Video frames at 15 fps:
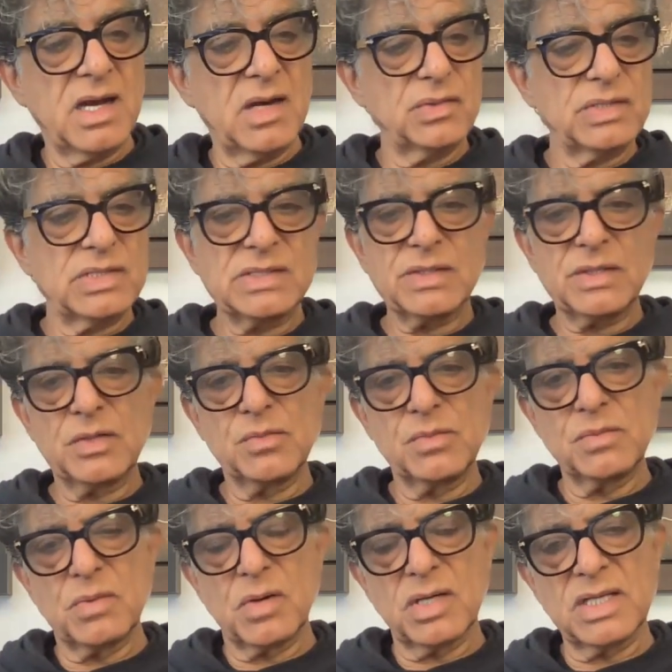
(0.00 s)
How does a
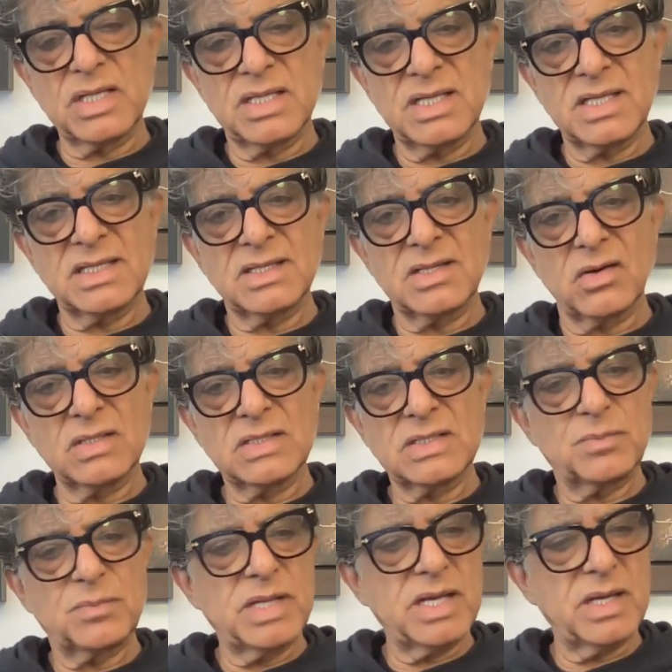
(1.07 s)
human body think,
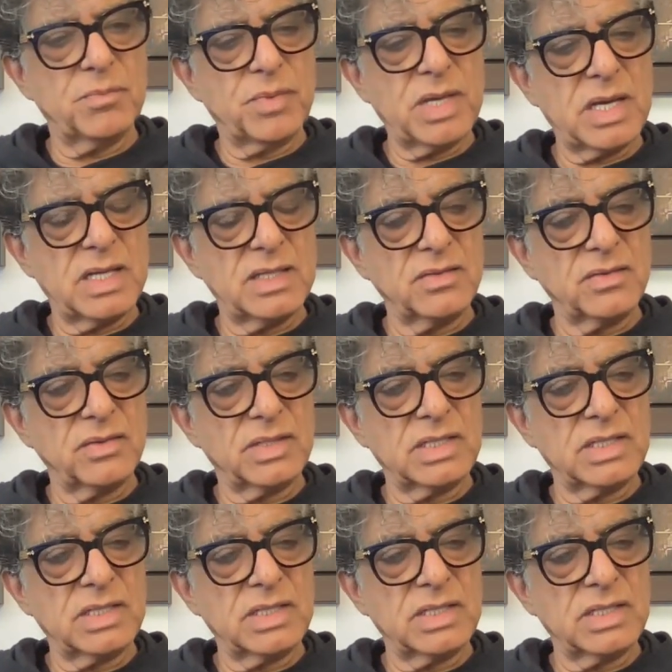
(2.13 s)
thoughts, play a piano,